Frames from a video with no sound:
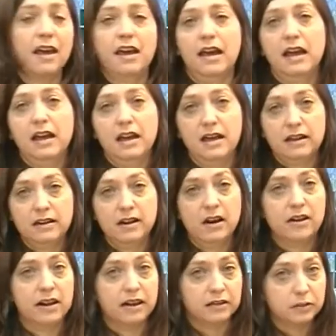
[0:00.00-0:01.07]
And
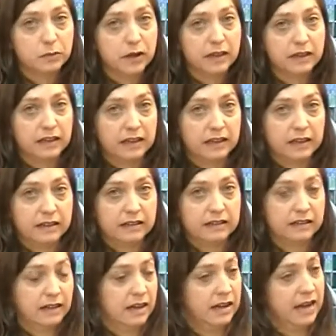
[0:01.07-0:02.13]
our next one
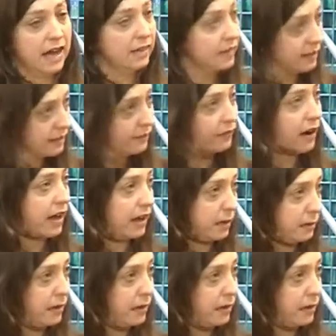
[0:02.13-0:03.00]
is uh, not this Friday,